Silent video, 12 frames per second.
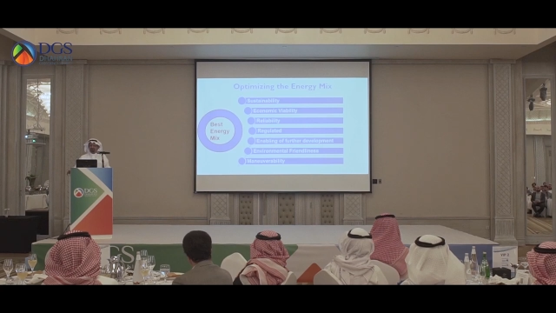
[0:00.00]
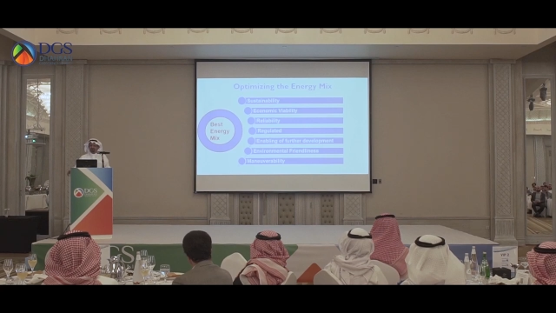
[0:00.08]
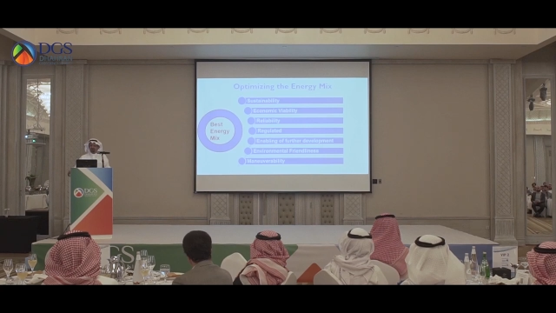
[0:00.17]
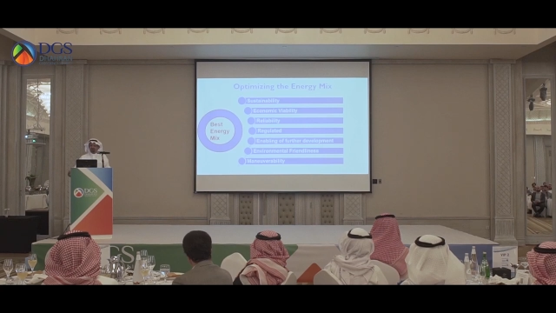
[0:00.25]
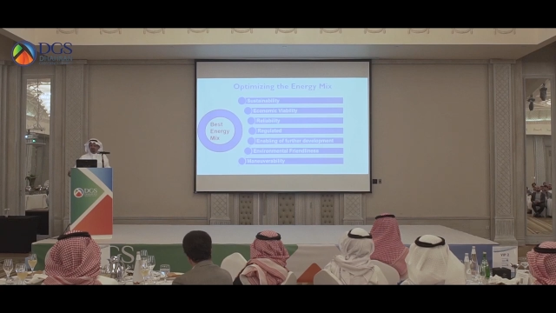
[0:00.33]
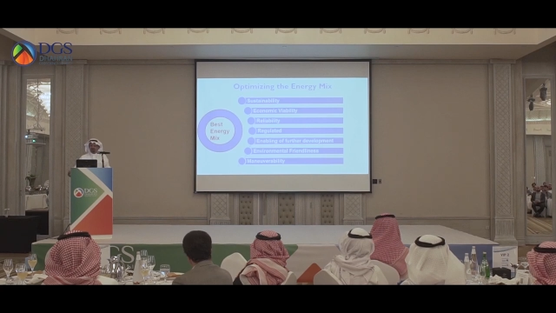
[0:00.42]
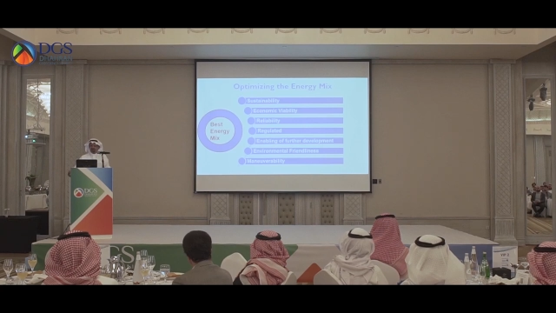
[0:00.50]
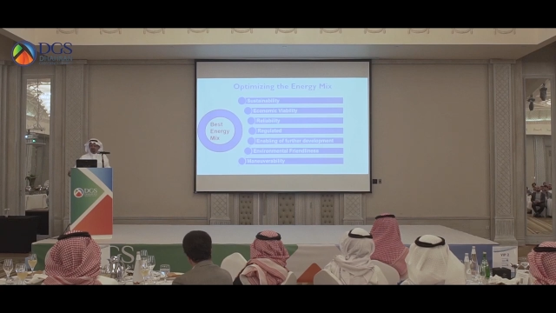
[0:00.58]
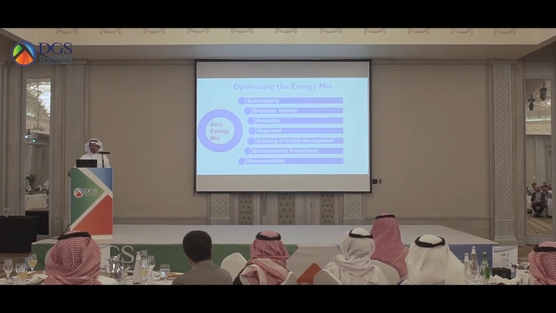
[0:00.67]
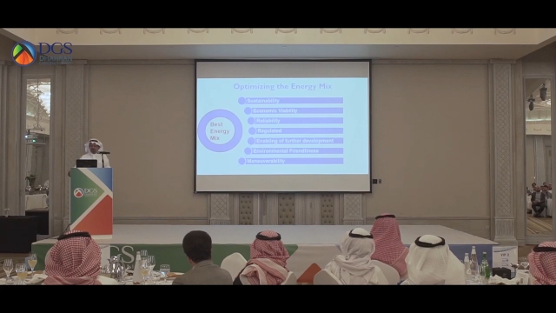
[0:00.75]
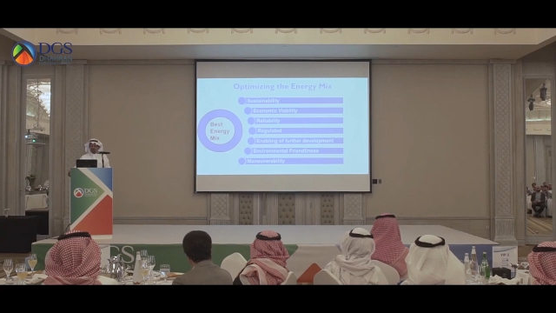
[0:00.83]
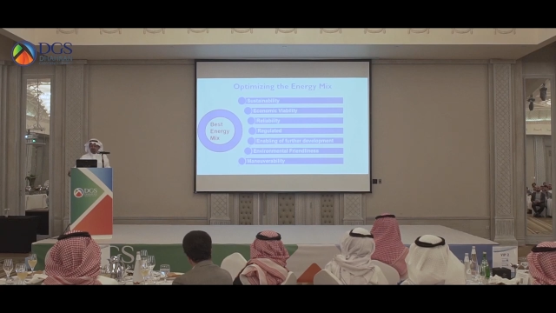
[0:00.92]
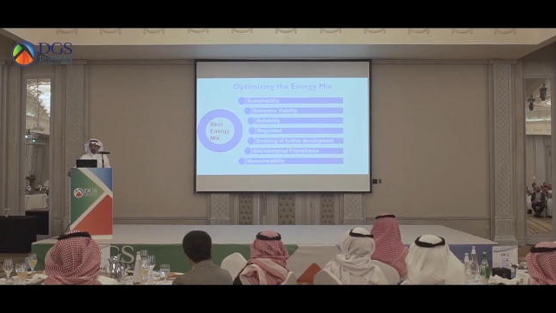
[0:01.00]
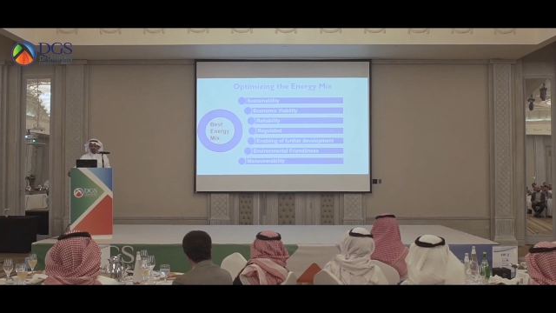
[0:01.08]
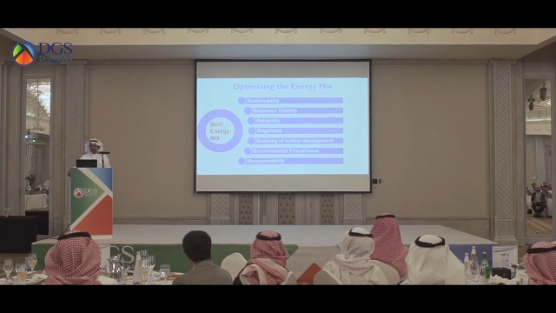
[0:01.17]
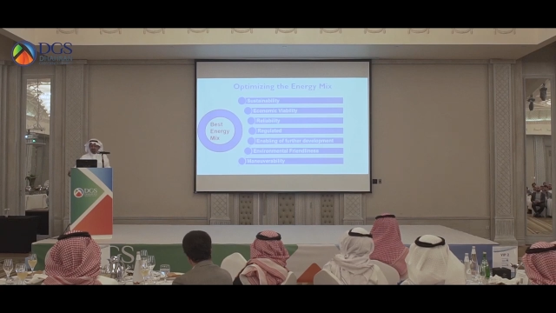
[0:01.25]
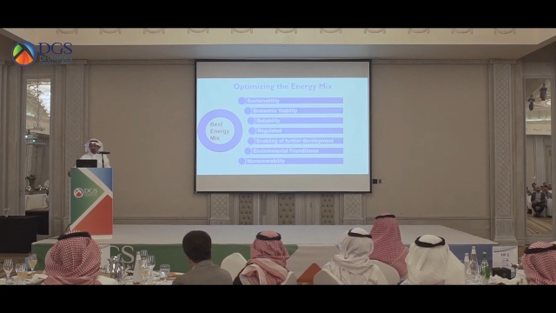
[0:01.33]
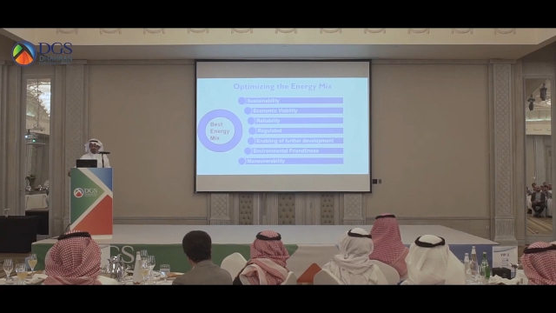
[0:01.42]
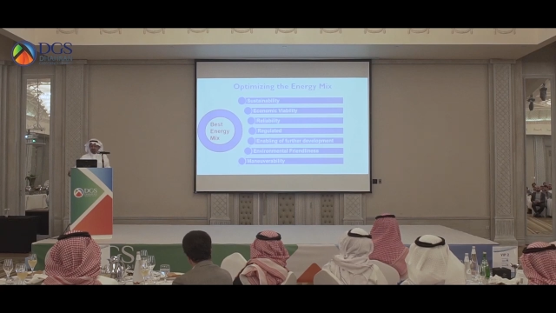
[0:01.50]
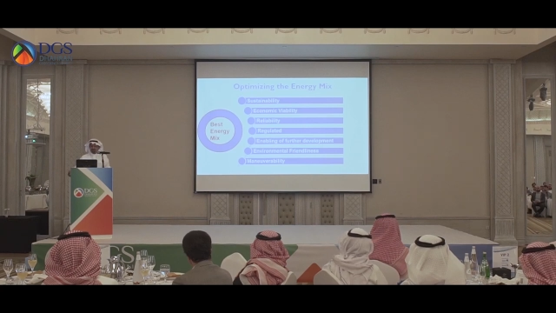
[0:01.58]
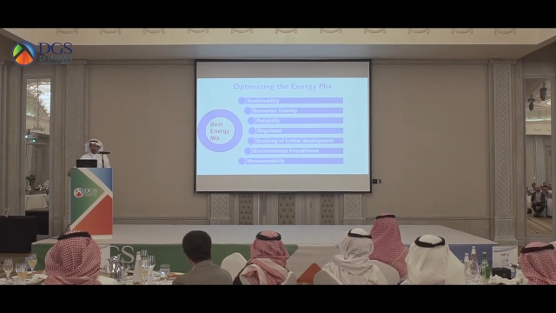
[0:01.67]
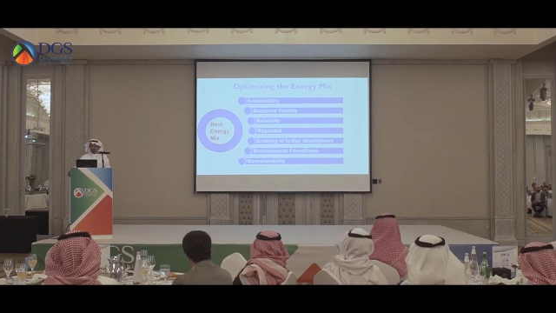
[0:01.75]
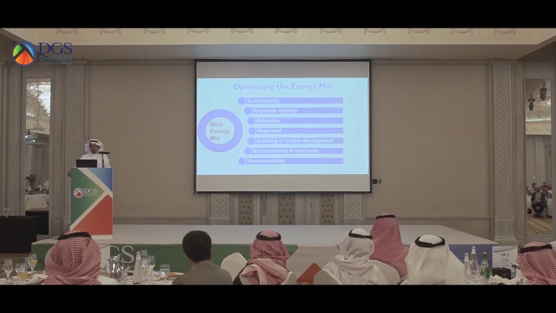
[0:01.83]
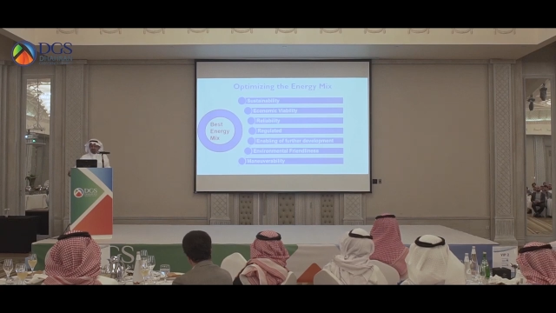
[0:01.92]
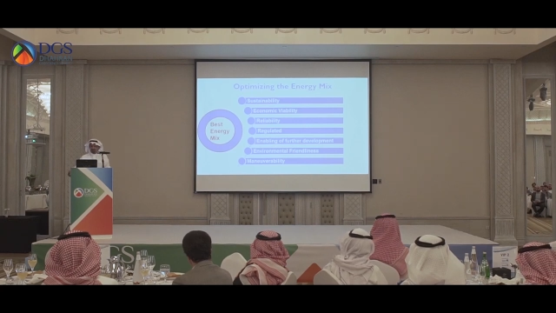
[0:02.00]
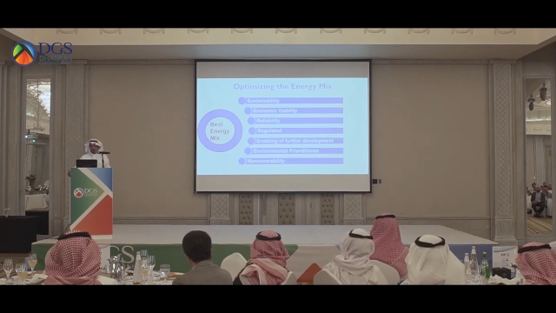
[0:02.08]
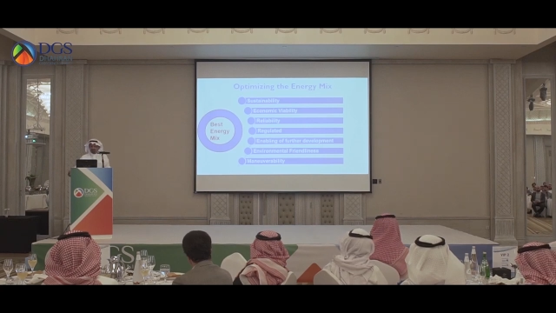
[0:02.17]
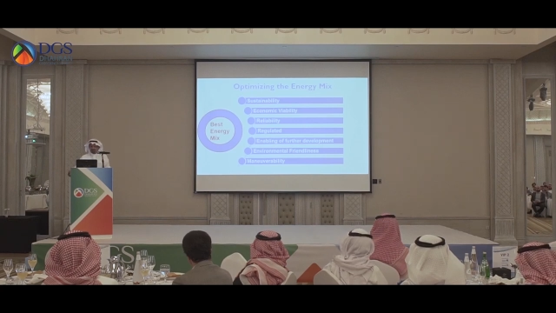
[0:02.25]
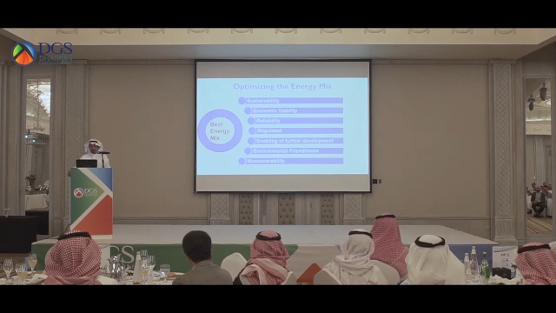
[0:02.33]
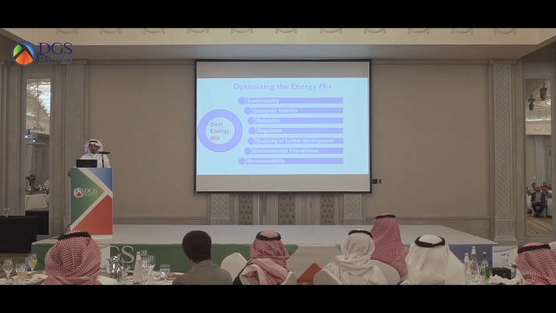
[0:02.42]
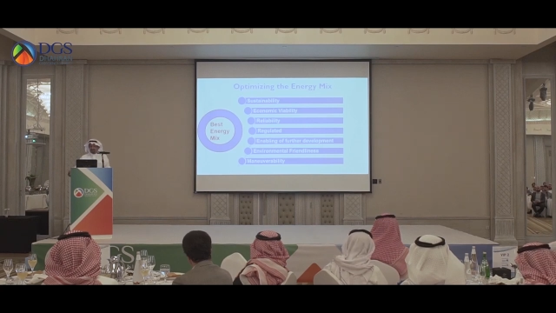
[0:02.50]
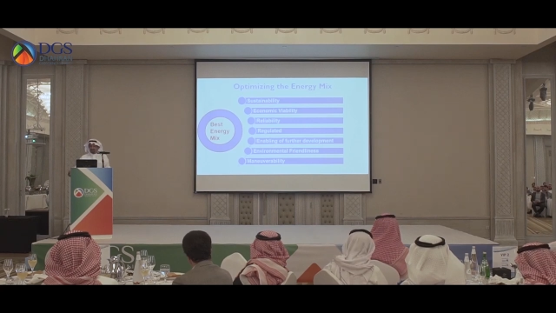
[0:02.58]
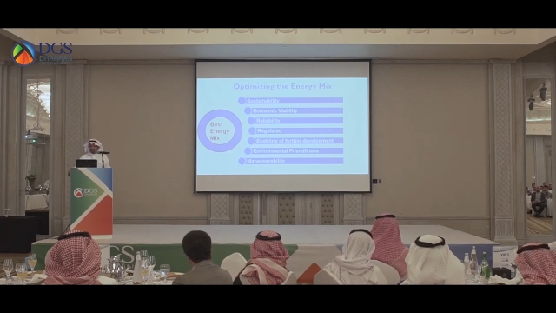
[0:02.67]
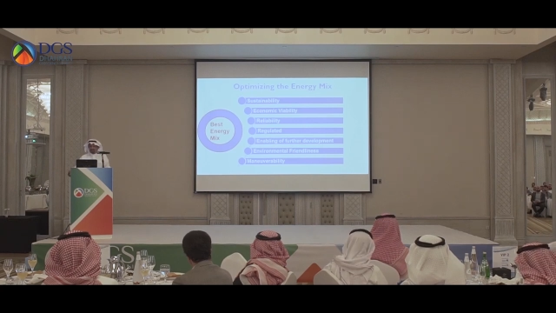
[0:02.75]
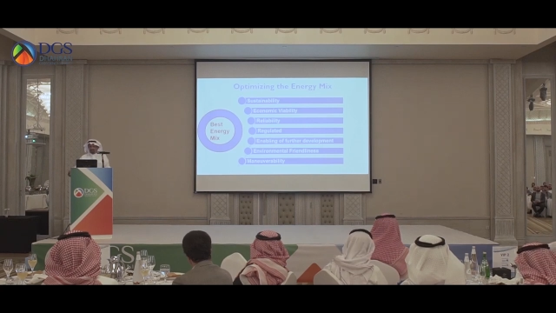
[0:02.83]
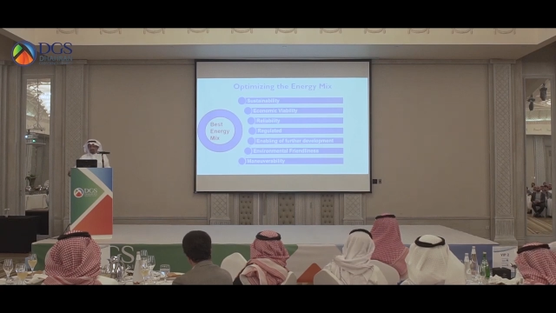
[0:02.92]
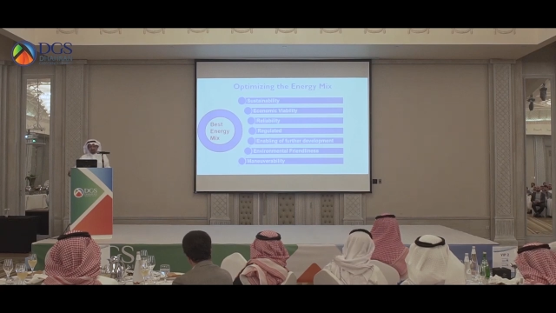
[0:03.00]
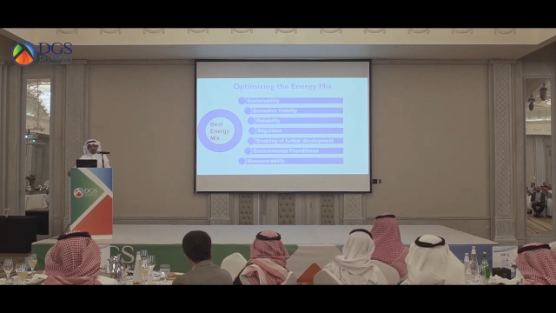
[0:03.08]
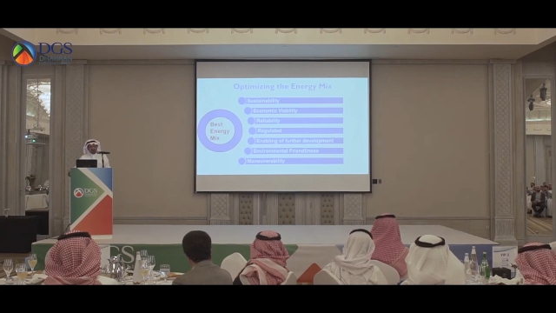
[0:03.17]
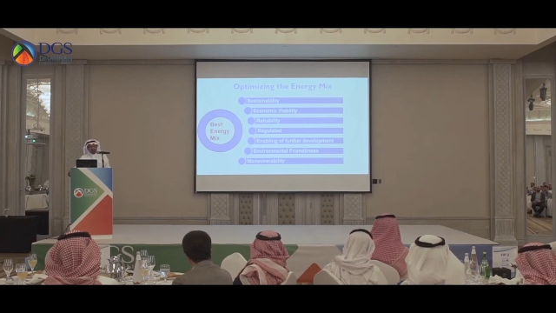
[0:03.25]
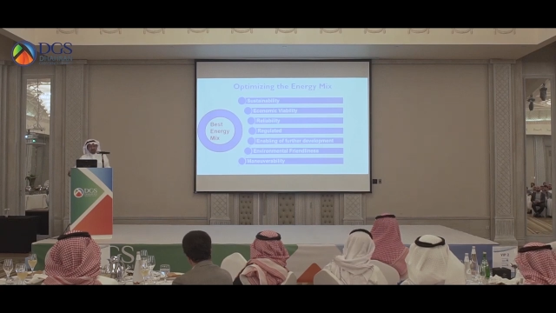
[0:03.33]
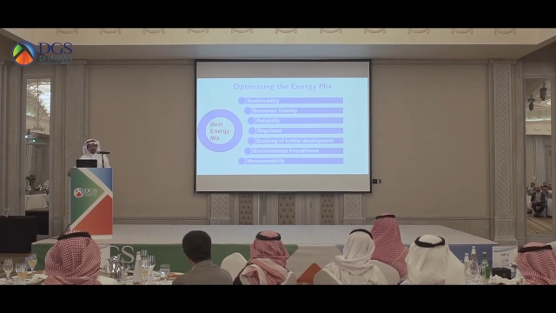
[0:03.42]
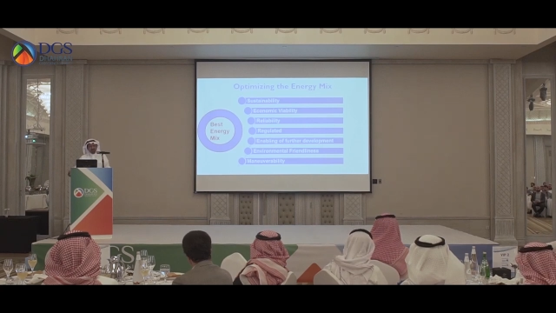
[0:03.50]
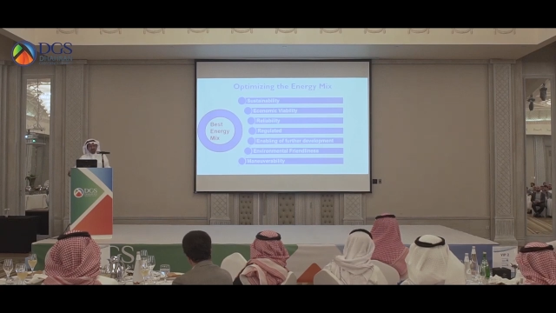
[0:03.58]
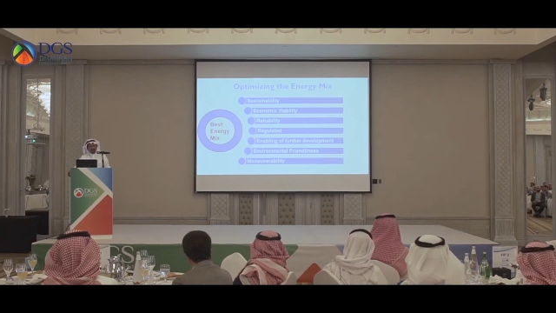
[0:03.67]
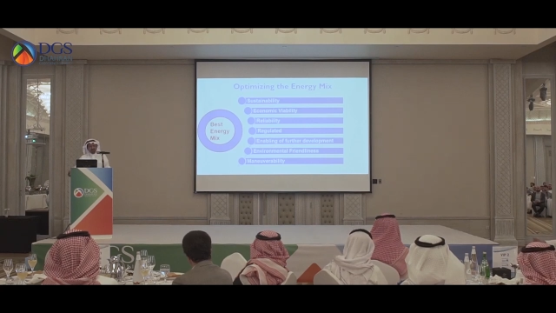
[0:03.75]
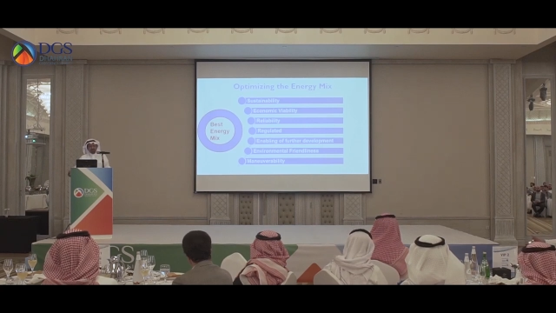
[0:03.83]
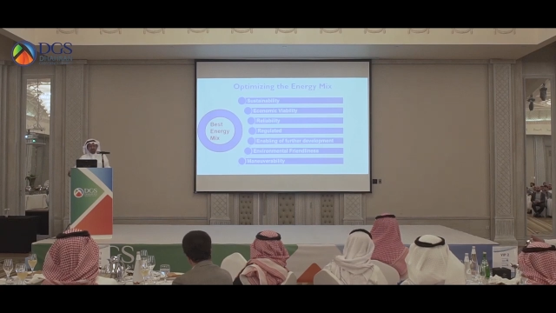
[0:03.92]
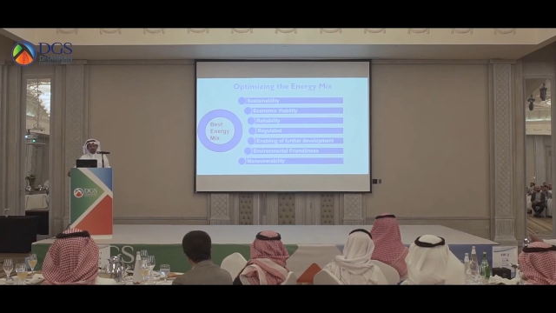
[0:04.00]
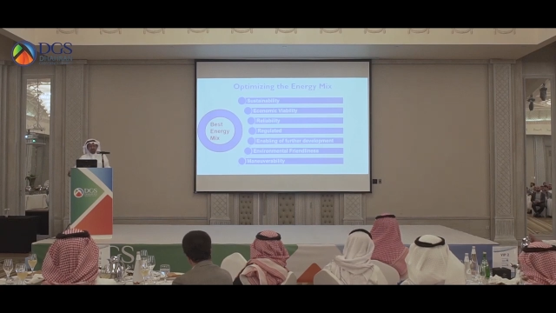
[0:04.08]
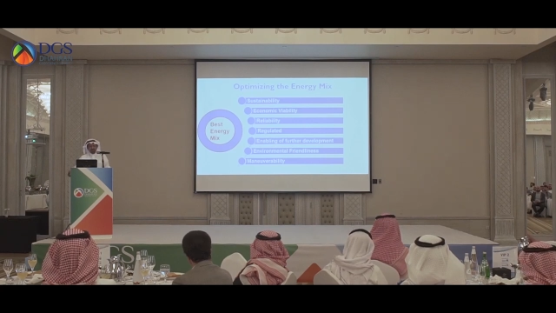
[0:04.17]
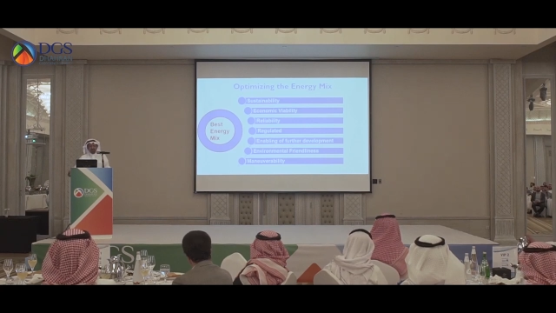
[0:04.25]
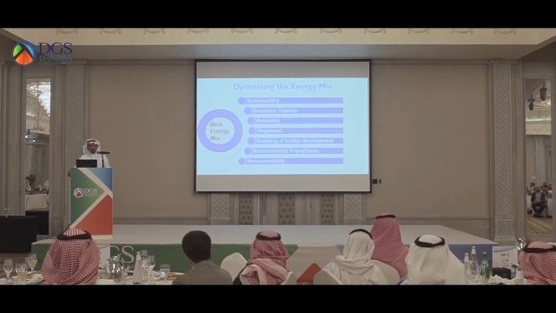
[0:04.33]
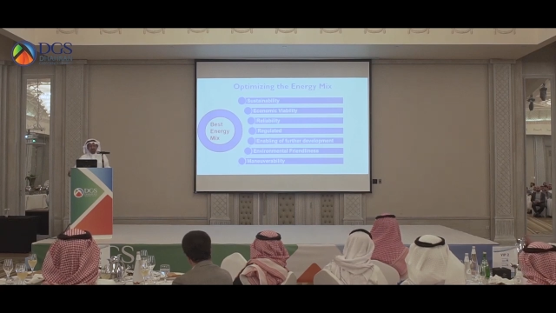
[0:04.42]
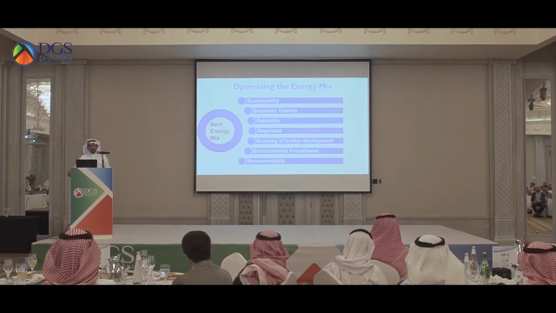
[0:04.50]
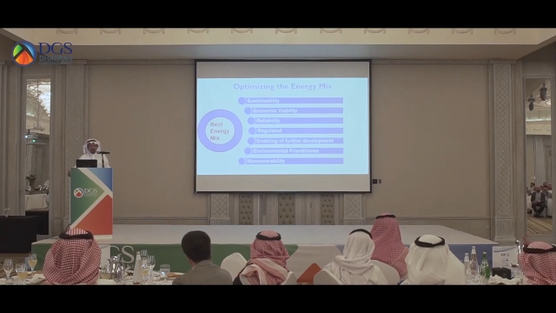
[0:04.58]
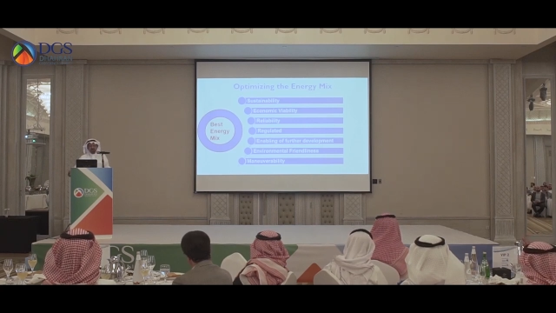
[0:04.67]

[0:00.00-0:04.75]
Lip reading: Nobody's mouth can be seen.